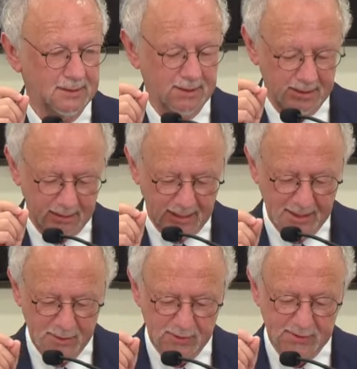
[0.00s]

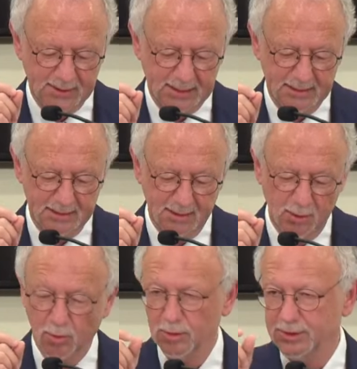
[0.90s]
engages in
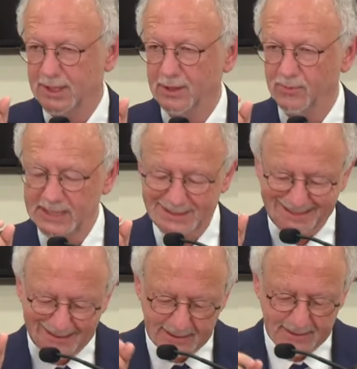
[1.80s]
or tolerates
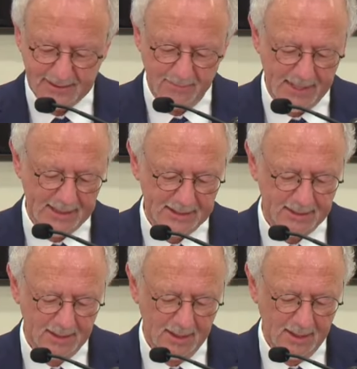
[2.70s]
systematic,
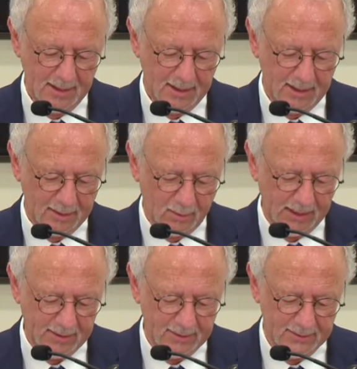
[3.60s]

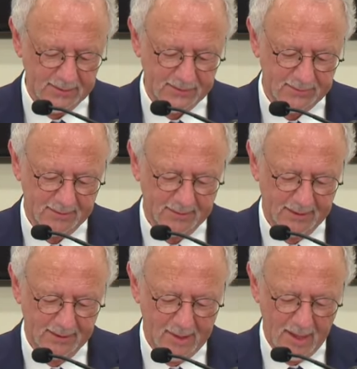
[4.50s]
egregious,
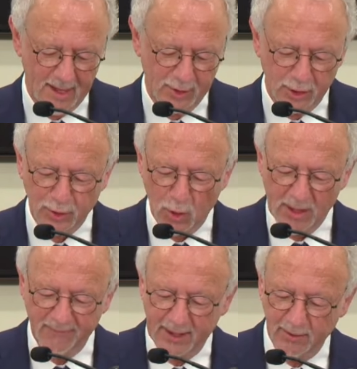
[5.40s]
and
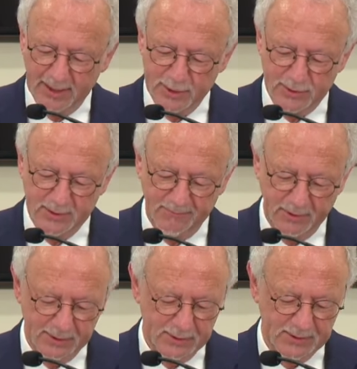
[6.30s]
ongoing violations of
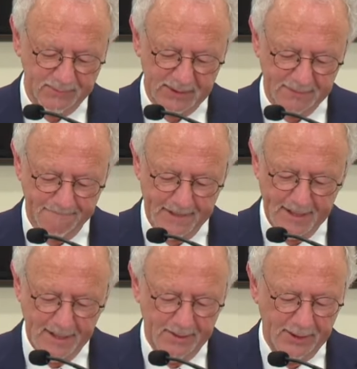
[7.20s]
religious freedom
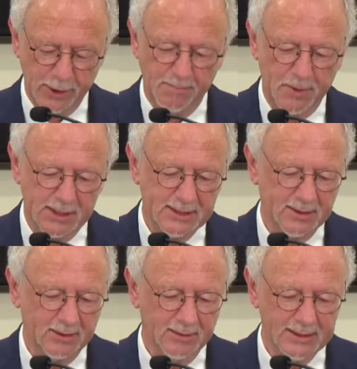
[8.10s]
that are
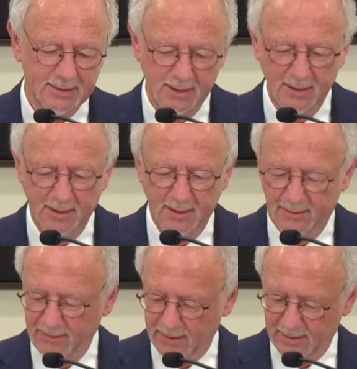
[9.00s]
particularly
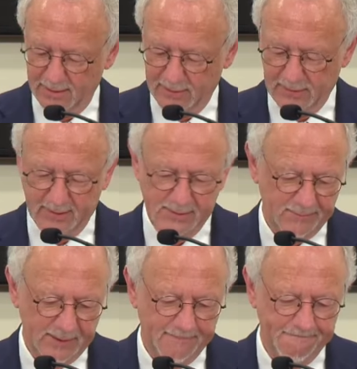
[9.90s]
severe.